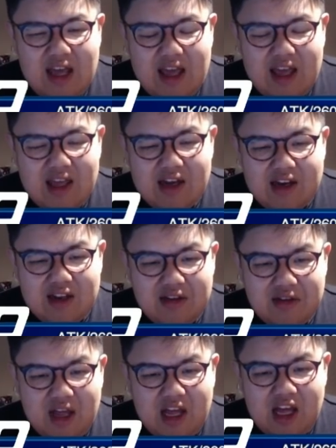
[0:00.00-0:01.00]
And
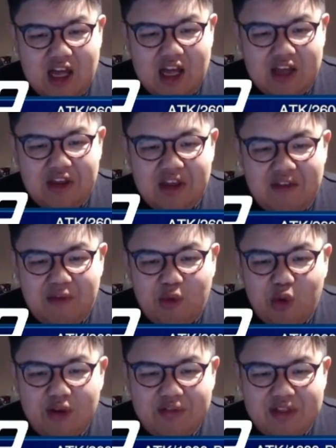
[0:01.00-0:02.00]
you have
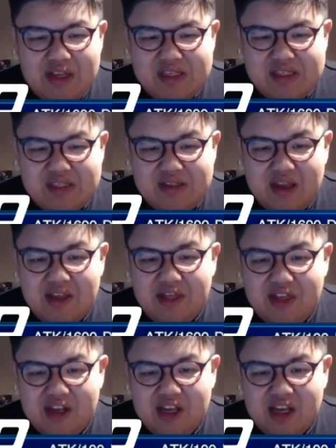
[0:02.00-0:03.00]
all of these deck
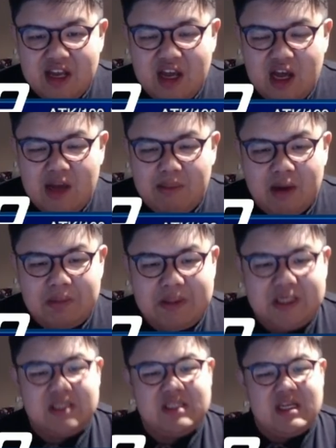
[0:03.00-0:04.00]
thinning
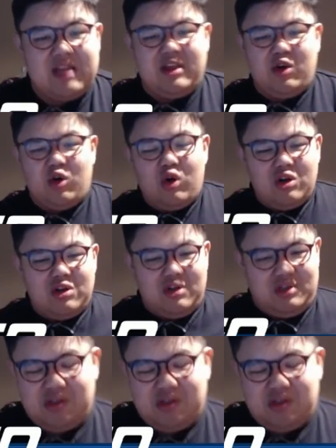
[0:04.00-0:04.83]
options, and they're all